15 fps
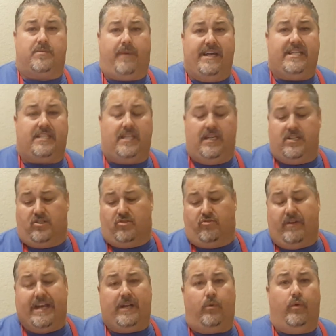Spicy is
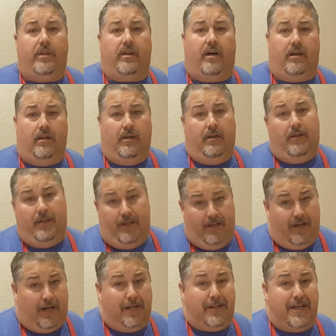great with a
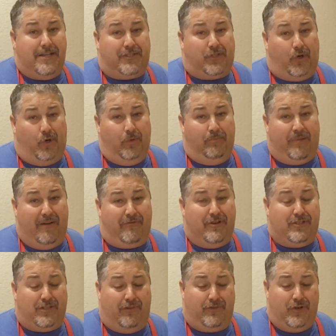nice cold
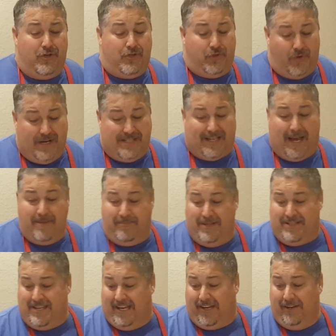beverage of your choice. I
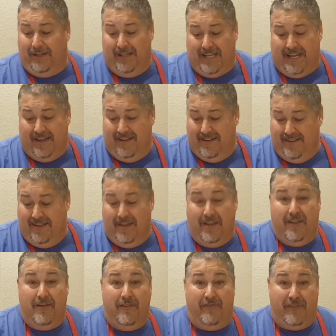particularly
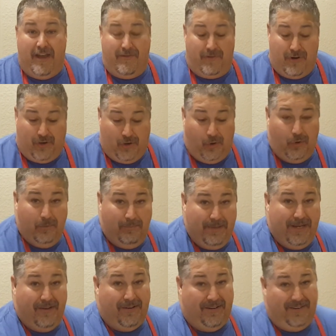favor a cold
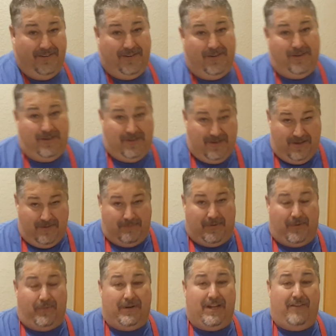beer,
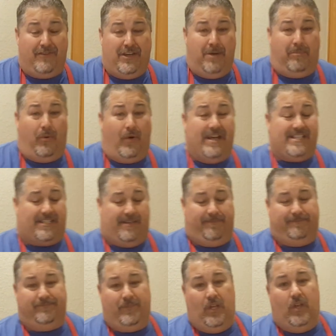but whatever your poison.
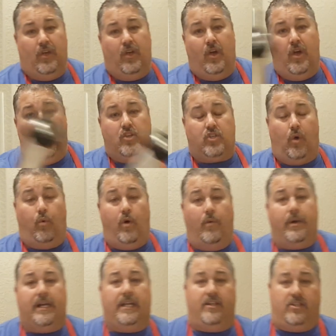So what
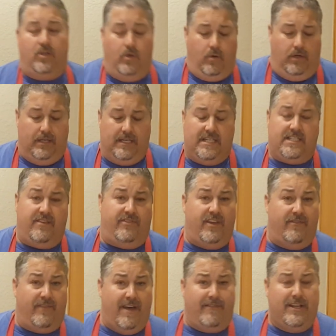we're gonna do is, if
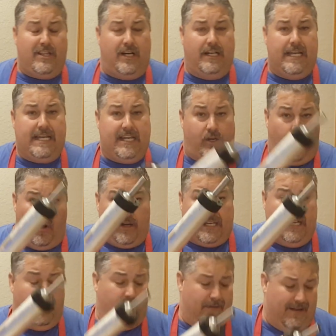you've ever done any
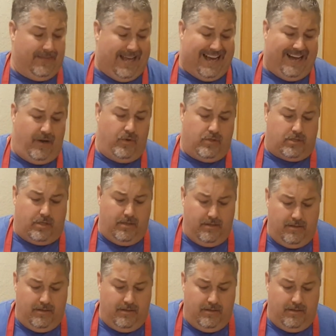caulking around the house,